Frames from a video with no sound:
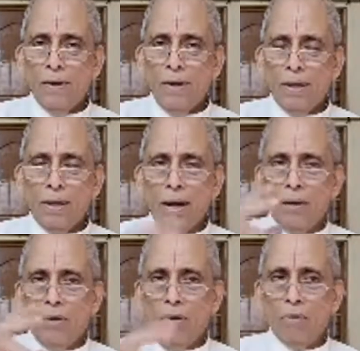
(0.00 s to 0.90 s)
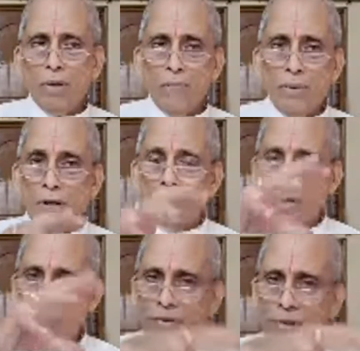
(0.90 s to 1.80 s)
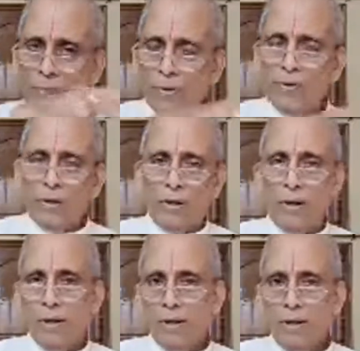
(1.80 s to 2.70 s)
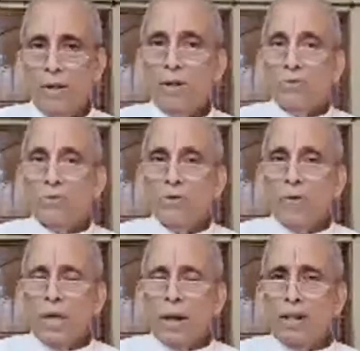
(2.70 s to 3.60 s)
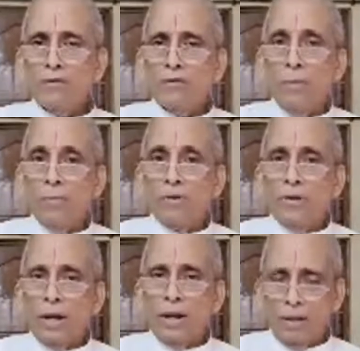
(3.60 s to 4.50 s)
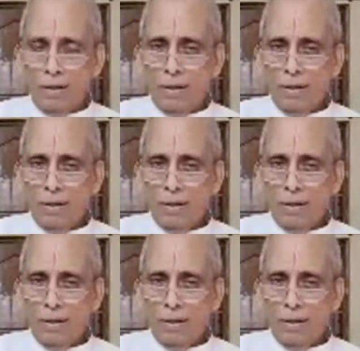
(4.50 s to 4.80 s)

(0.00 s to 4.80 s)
He cannot go out because he is in the prison. So we are also imprisoned.